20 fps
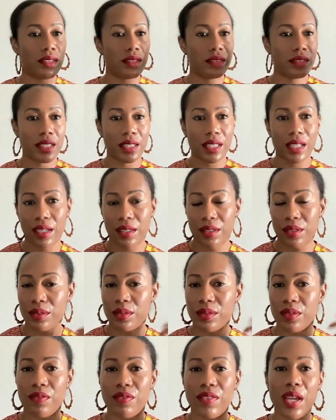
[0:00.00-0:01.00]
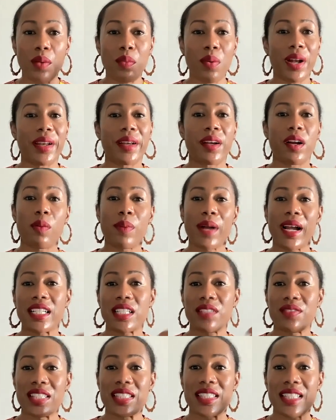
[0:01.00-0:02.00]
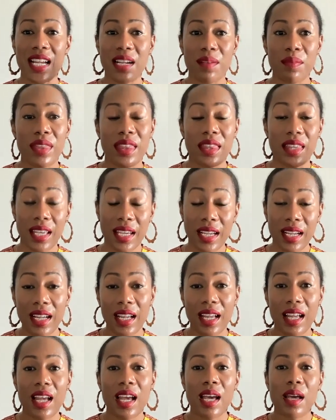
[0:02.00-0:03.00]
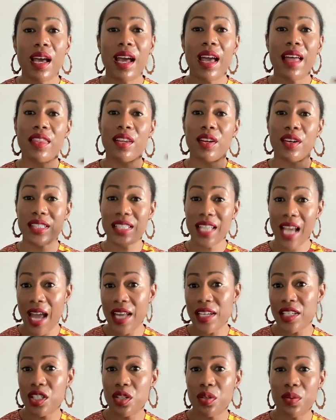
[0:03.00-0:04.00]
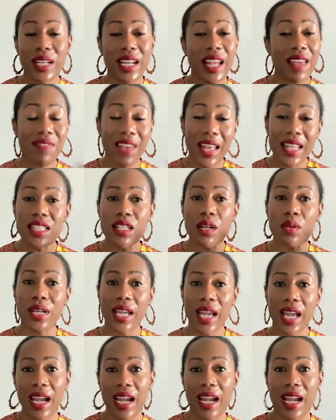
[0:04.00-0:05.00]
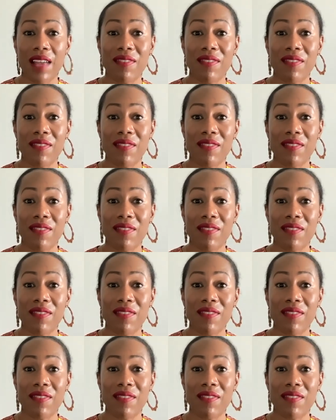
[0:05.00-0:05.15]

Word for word: you know, they want to go back to the same thing and they're attached to it. And that's okay.